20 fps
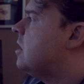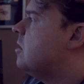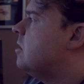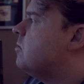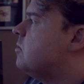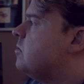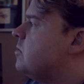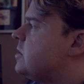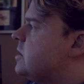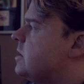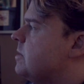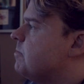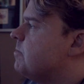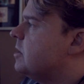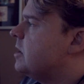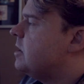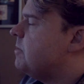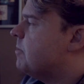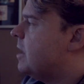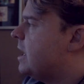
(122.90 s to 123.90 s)
I will
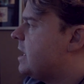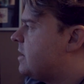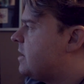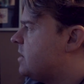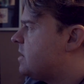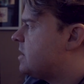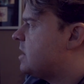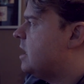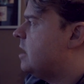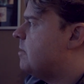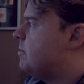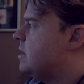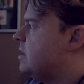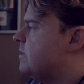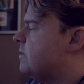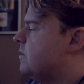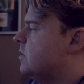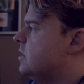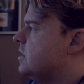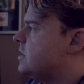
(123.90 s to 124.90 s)
simply make this
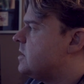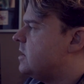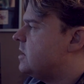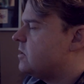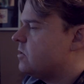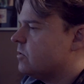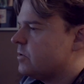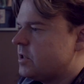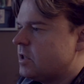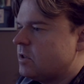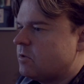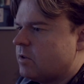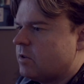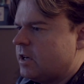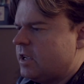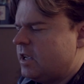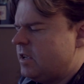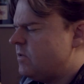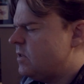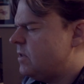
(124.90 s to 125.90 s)
harmony first. It's also
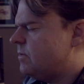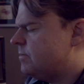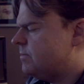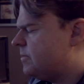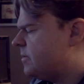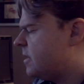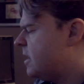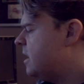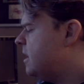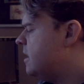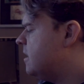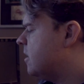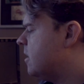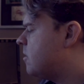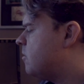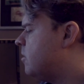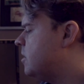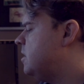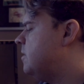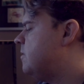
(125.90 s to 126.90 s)
great, even,
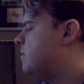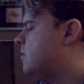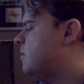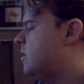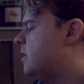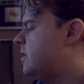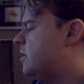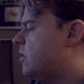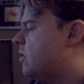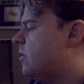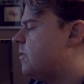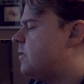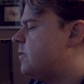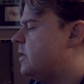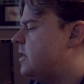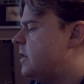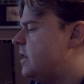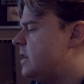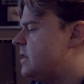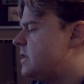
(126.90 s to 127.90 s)
like what you find
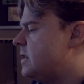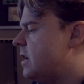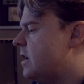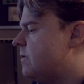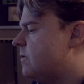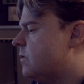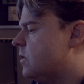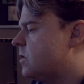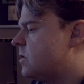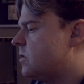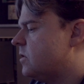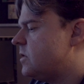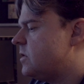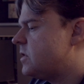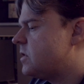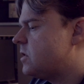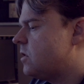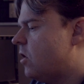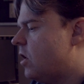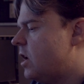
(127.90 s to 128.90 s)
often is that
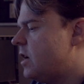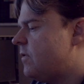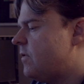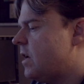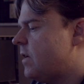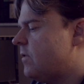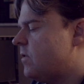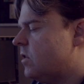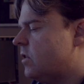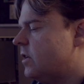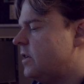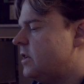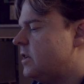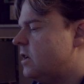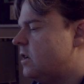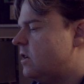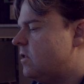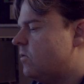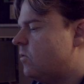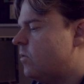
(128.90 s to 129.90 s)
vocalists kind of have an
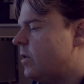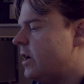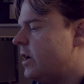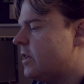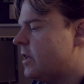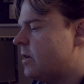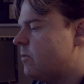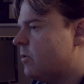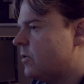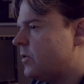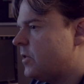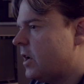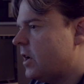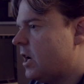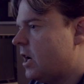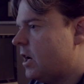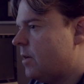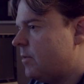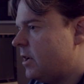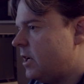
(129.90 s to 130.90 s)
idea of where they want the
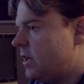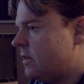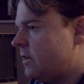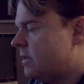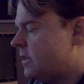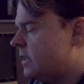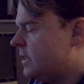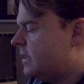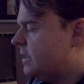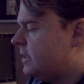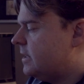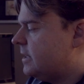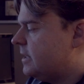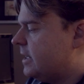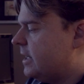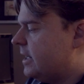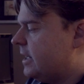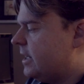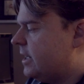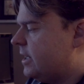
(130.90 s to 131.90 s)
harmony,
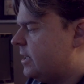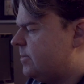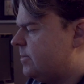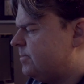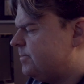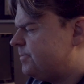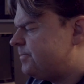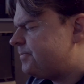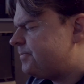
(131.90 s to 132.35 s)
but